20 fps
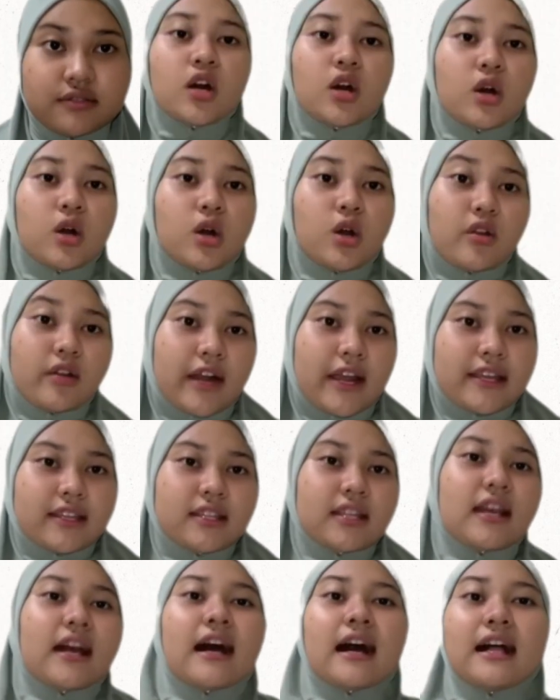Alright,
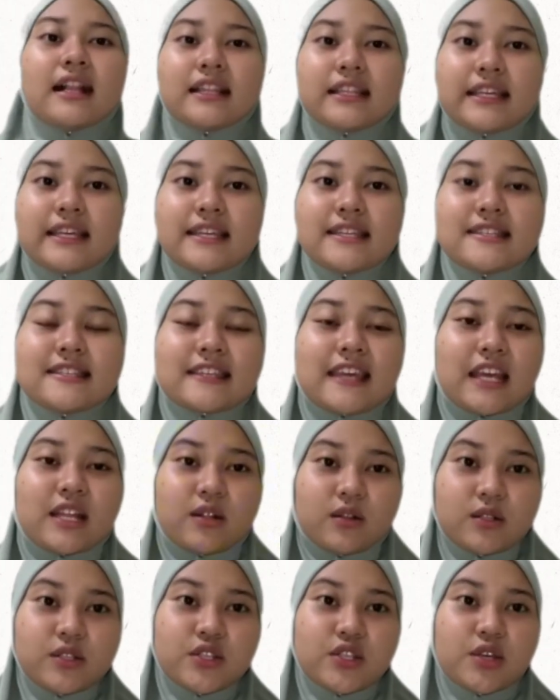alkenes can
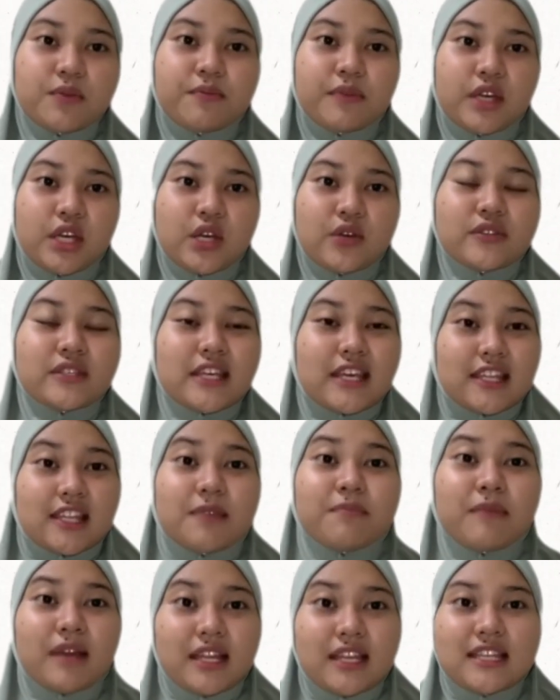also be used in the
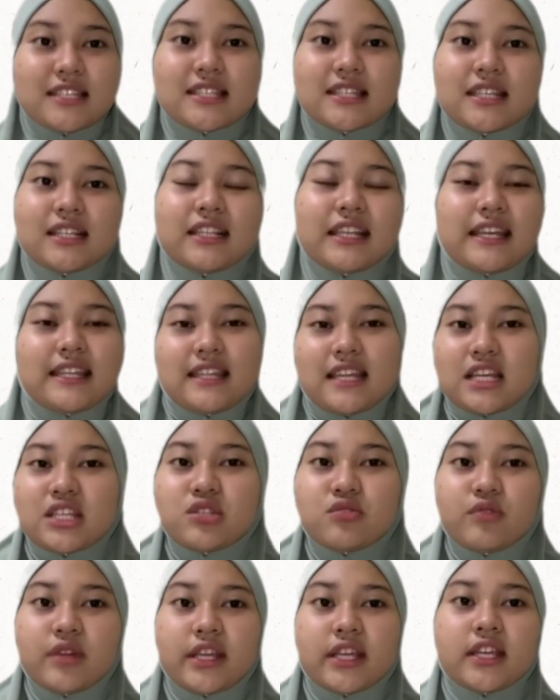medicinal
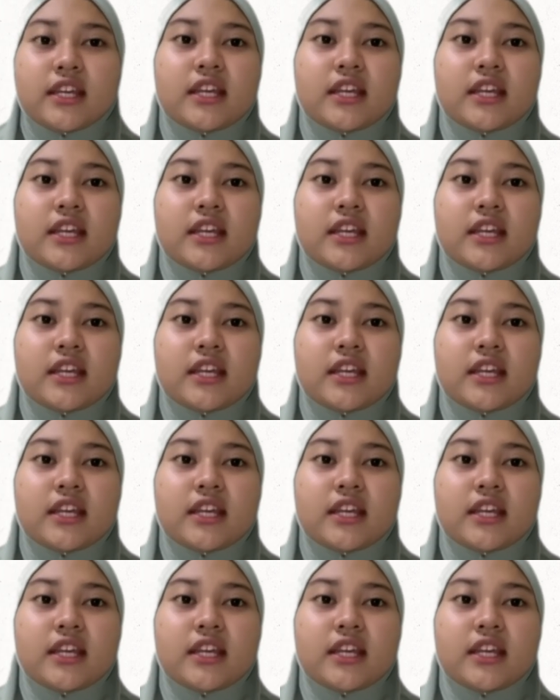industry.